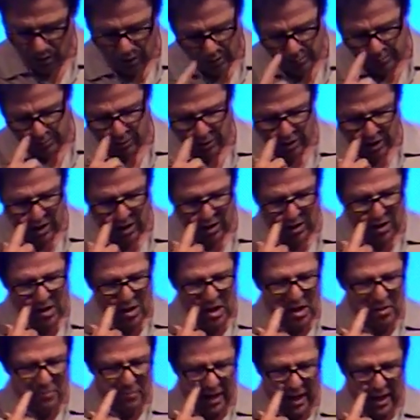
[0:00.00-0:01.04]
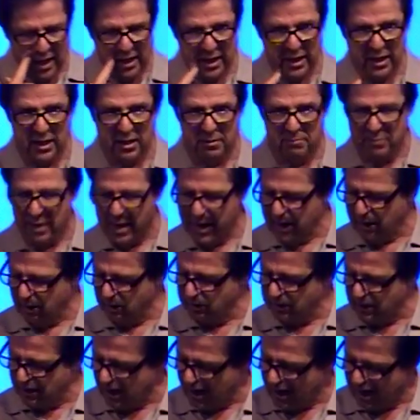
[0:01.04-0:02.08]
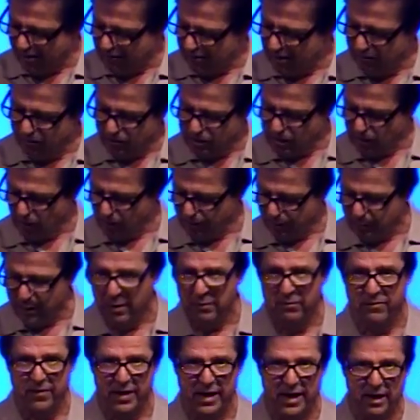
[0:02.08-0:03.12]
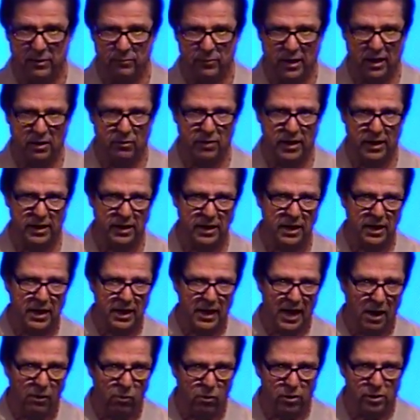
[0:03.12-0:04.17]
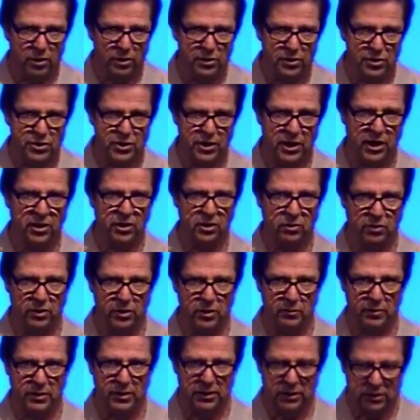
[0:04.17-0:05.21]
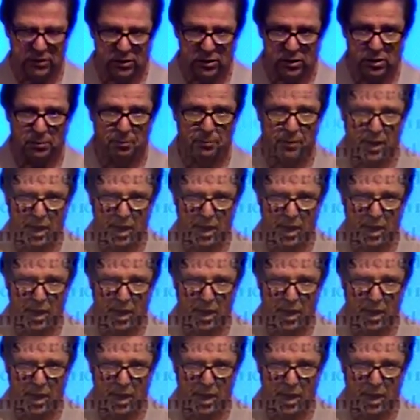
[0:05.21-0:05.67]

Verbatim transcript: called Prayer by E.M. Bounds, and I, it was so profound when I read it. I wanted to share that with you because it's just a